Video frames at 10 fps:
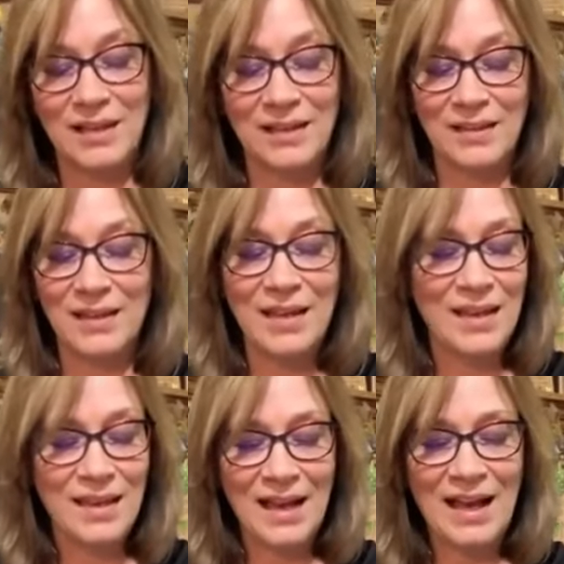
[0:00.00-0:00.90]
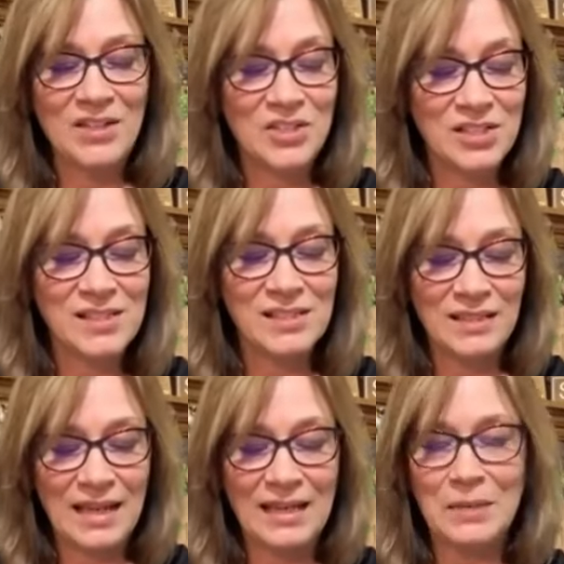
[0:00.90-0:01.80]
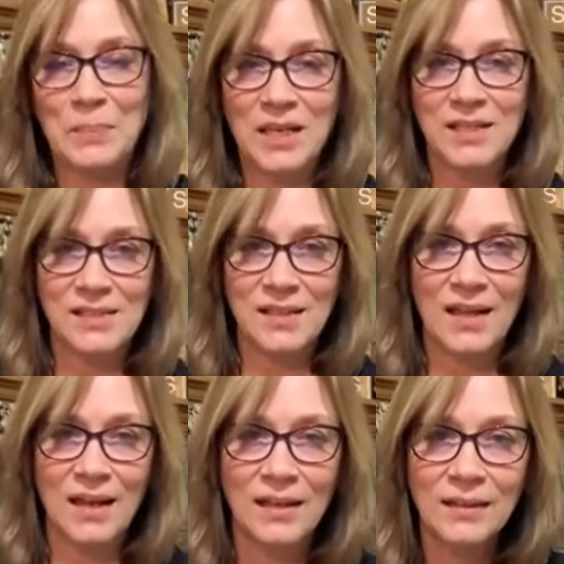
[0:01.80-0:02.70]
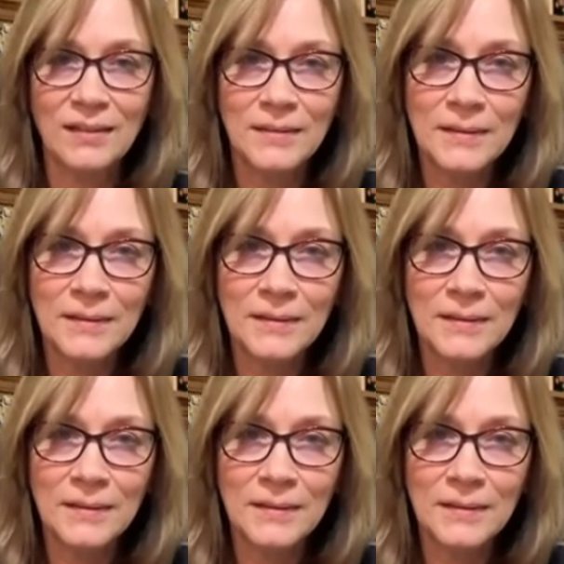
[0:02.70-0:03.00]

I, I just like it because of that.